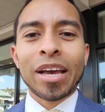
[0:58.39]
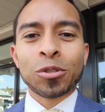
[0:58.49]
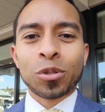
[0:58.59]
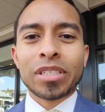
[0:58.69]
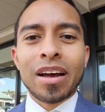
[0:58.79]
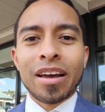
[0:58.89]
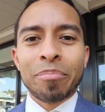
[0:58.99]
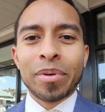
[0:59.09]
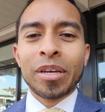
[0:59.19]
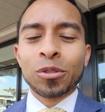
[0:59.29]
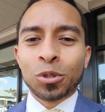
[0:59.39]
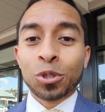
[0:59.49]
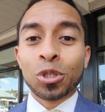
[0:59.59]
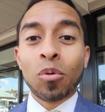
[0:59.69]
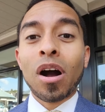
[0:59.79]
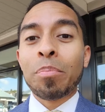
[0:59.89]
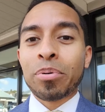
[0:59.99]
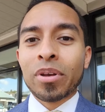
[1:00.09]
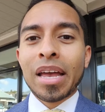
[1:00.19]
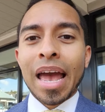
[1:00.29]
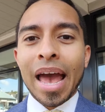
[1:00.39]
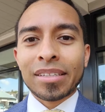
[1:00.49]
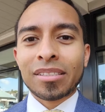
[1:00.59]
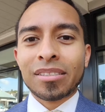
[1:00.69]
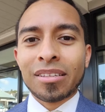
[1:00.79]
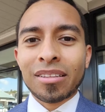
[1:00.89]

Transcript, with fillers: extra time to show up at